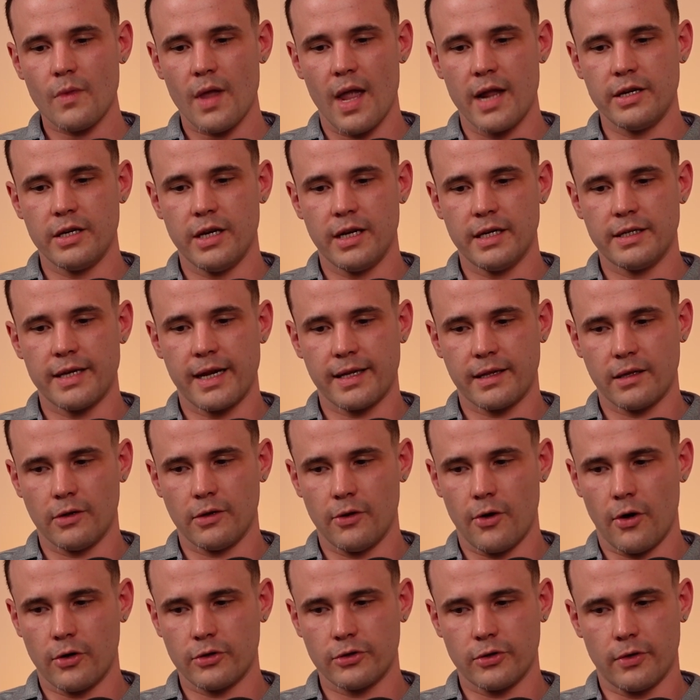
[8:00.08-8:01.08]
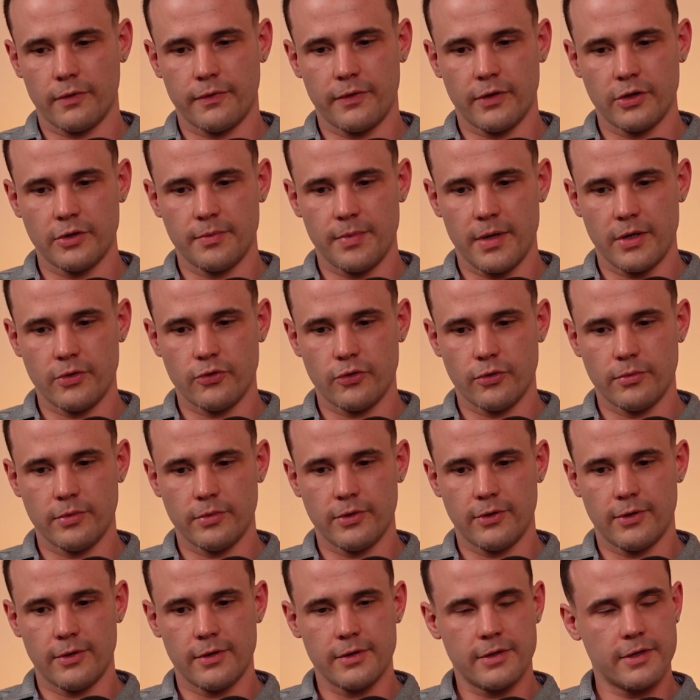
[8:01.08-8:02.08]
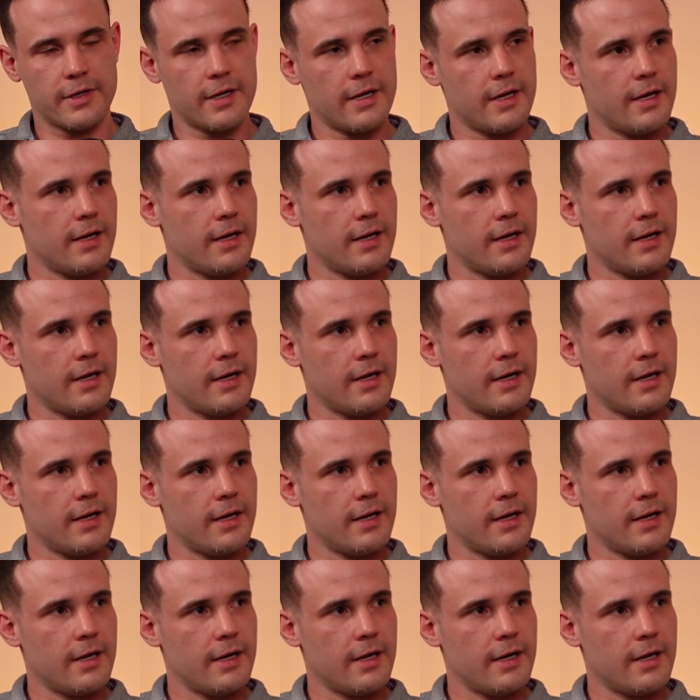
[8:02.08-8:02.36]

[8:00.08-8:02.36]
and you need to take the locks off those bedroom doors